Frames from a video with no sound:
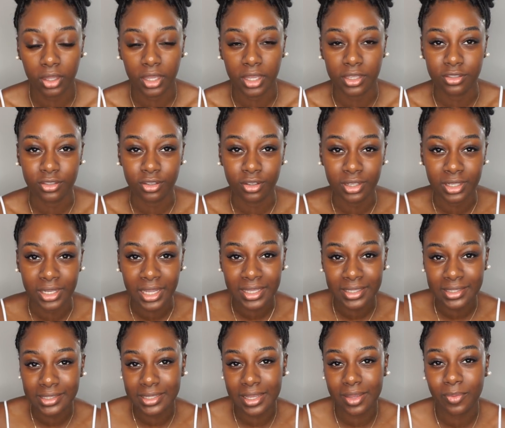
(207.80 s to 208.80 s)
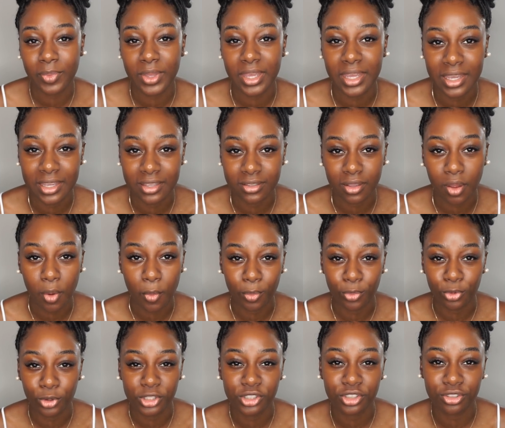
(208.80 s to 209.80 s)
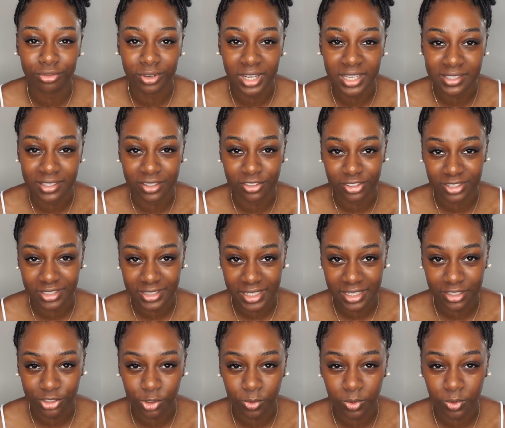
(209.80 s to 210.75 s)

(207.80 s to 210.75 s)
Okay, so the next step is moisturizing your skin.